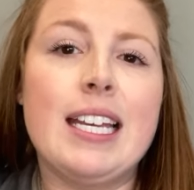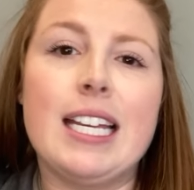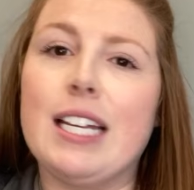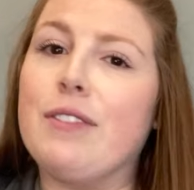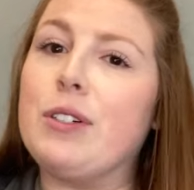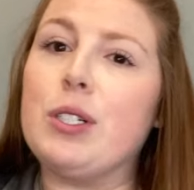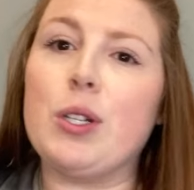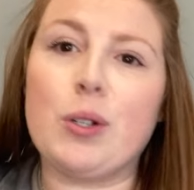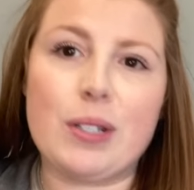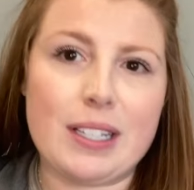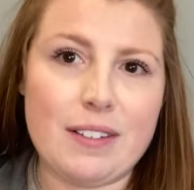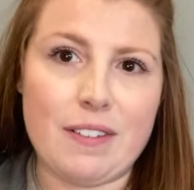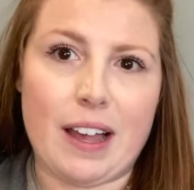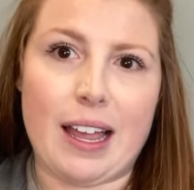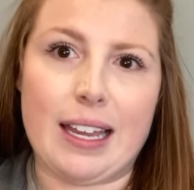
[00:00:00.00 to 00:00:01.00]
If we're totally
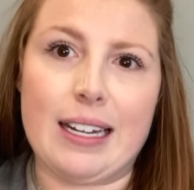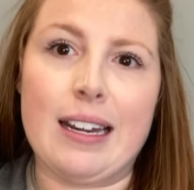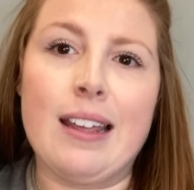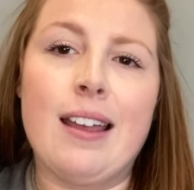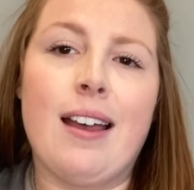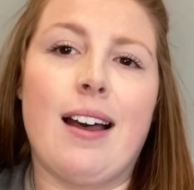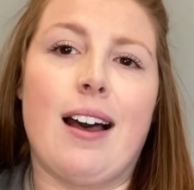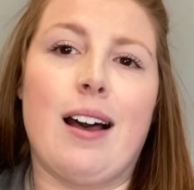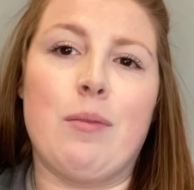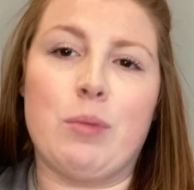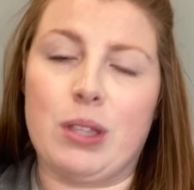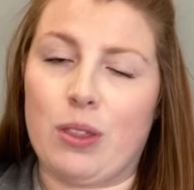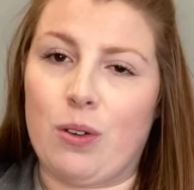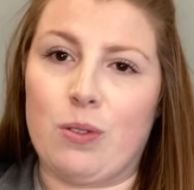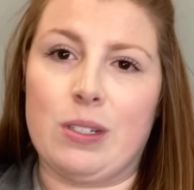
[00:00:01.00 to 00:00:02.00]
fine
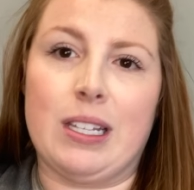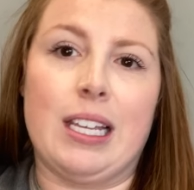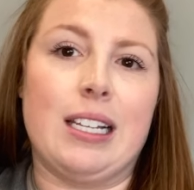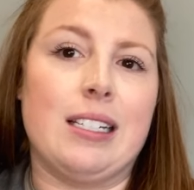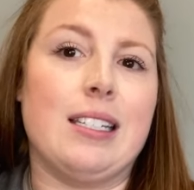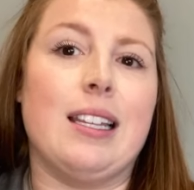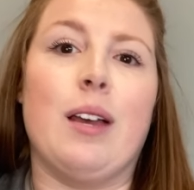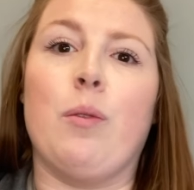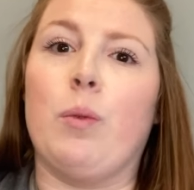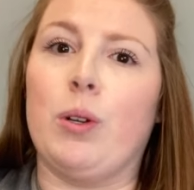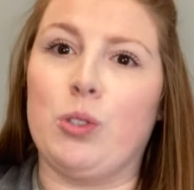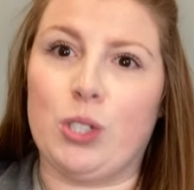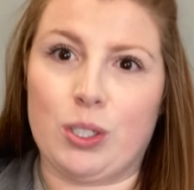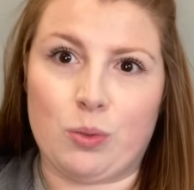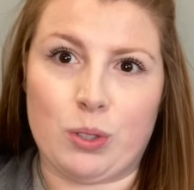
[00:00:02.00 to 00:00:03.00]
with those things, then we'll
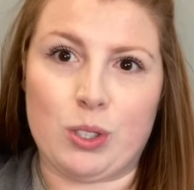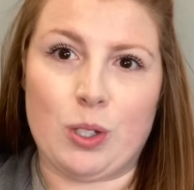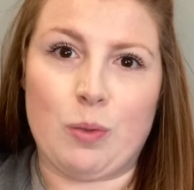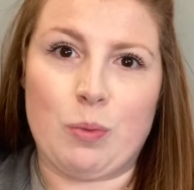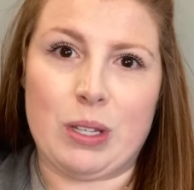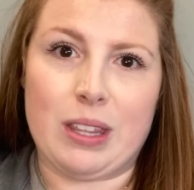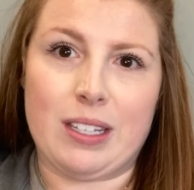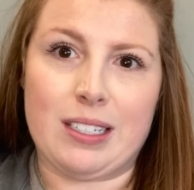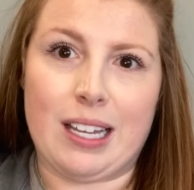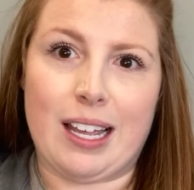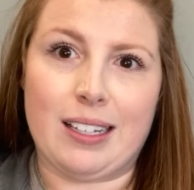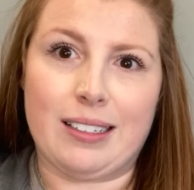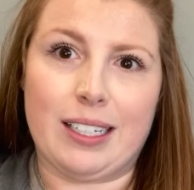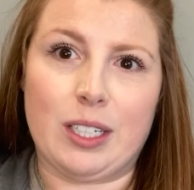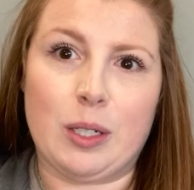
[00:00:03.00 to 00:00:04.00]
just resume with the
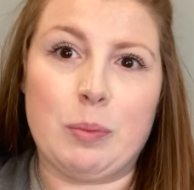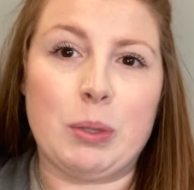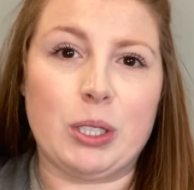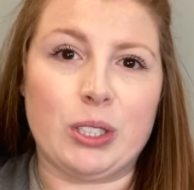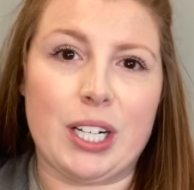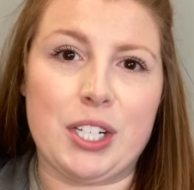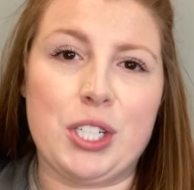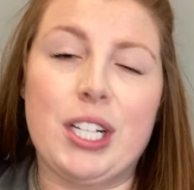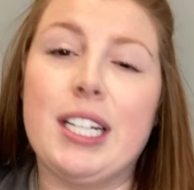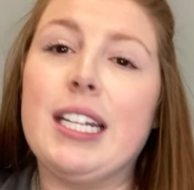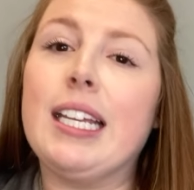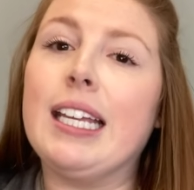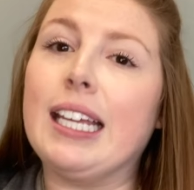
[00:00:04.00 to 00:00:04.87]
dilator progression.